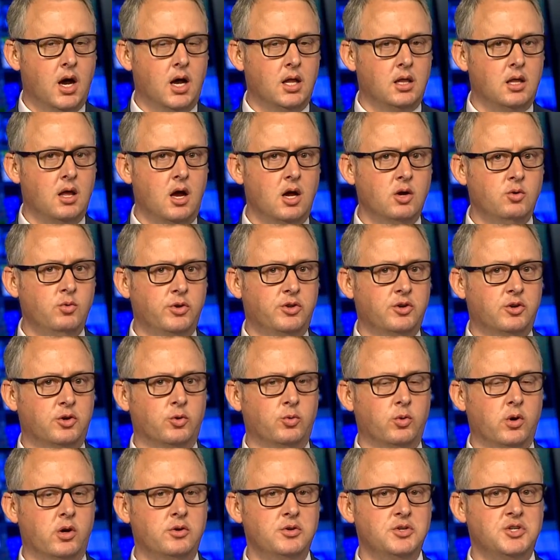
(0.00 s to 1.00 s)
Along with
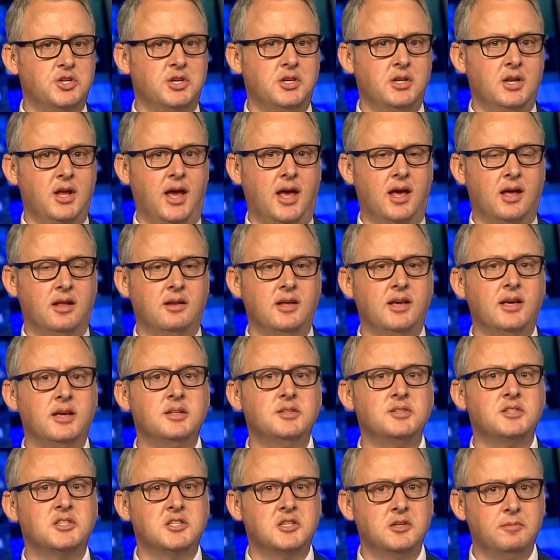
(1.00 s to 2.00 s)
corrosion and
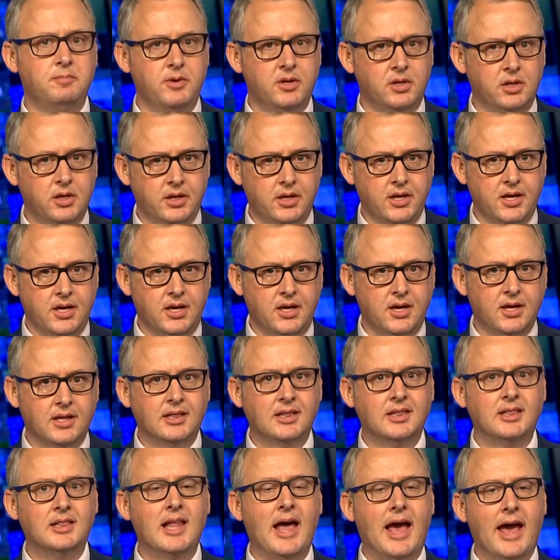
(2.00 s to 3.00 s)
instability,
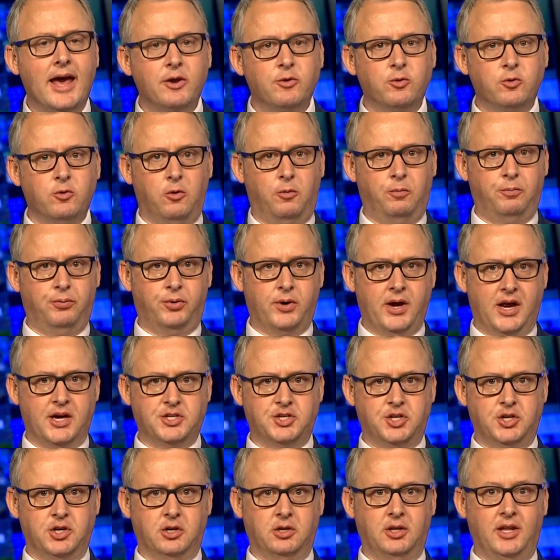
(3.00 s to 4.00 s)
lateral
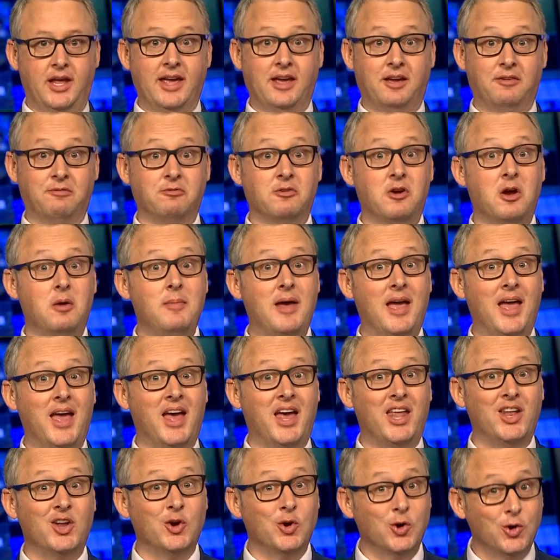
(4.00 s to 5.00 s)
pressure, like from
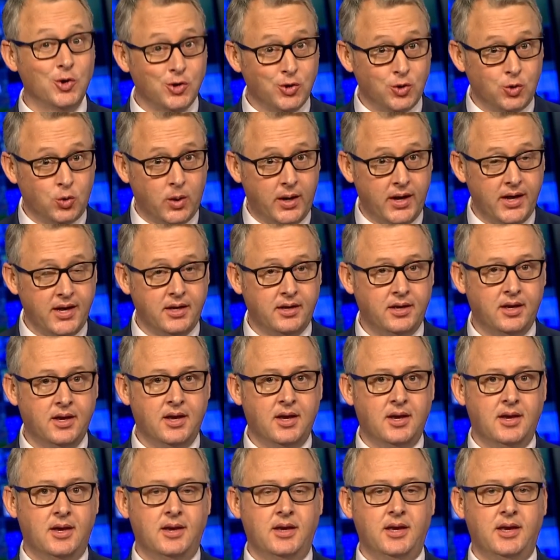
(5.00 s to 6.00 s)
an earthquake,
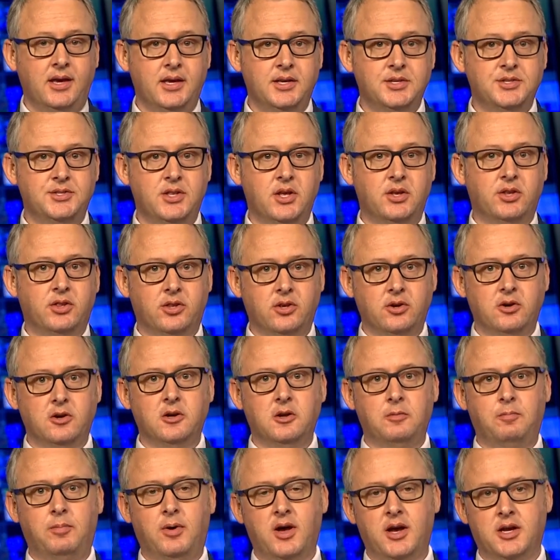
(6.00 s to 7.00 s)
is the
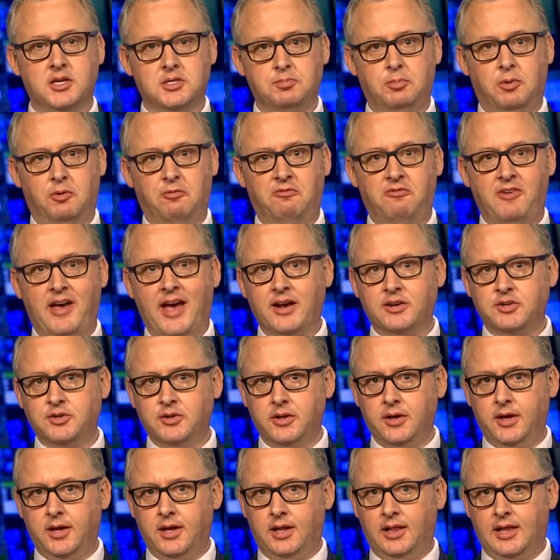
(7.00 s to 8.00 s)
third possible factor
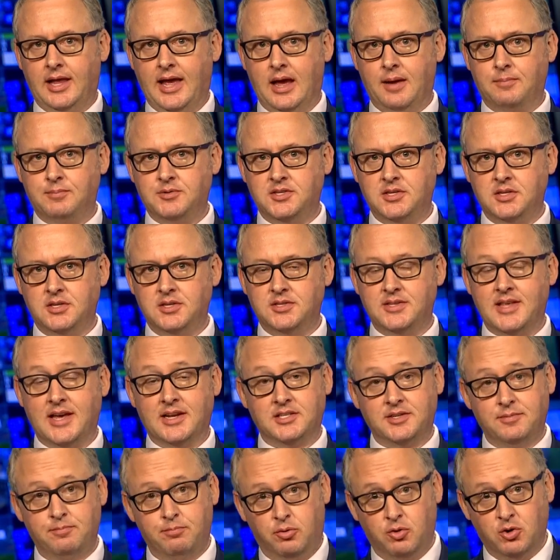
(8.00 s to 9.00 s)
in collapses.
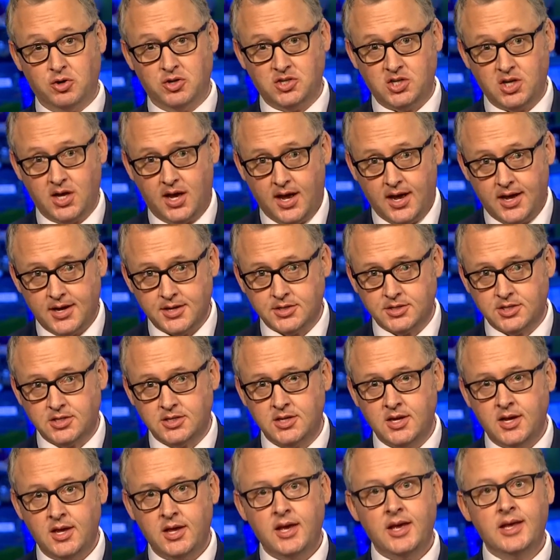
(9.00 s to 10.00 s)
That's important to
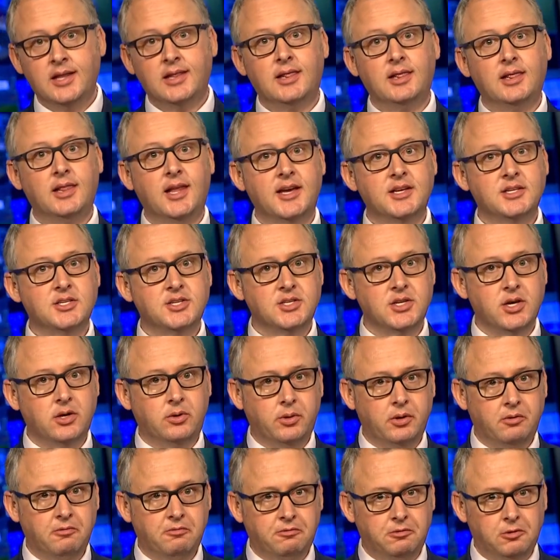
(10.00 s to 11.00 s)
us less
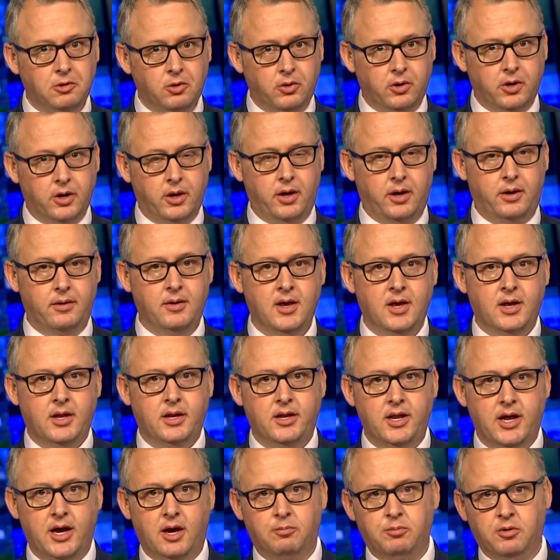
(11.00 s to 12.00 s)
so in Florida.
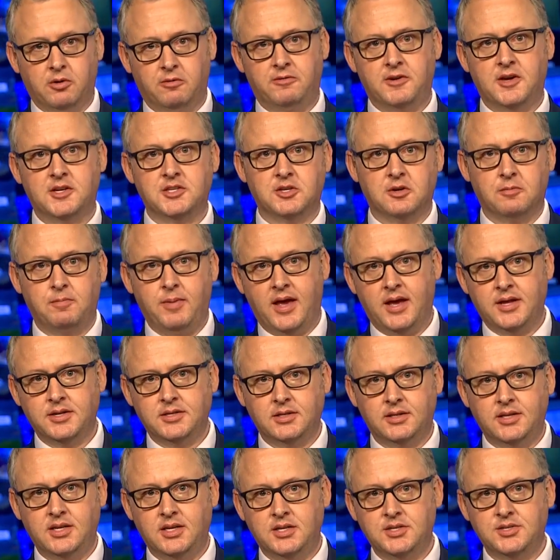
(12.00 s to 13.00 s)
Now, Professor
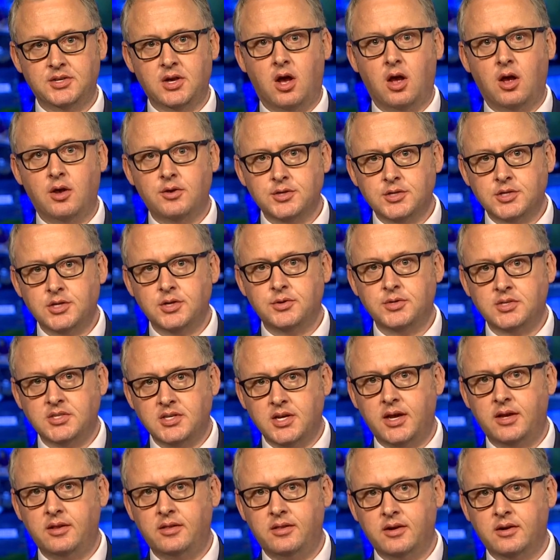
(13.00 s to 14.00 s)
Pantelides also
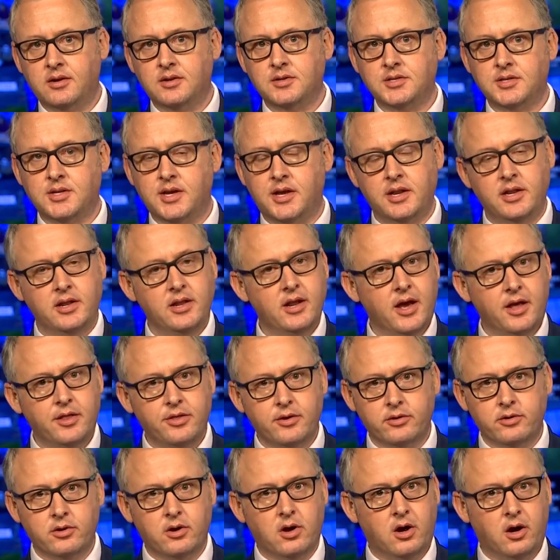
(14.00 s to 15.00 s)
said there's
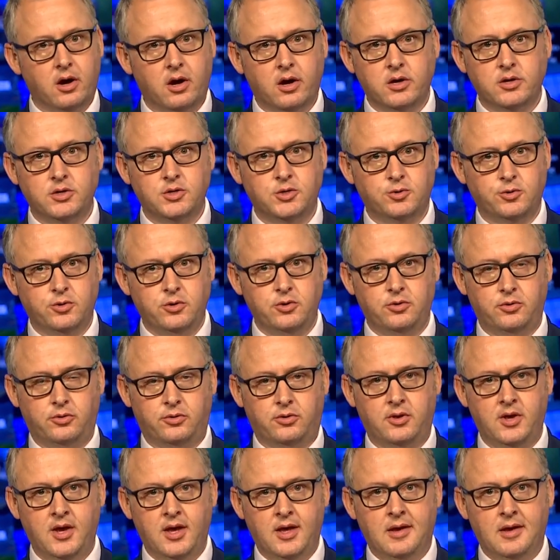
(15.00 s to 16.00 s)
another hard truth.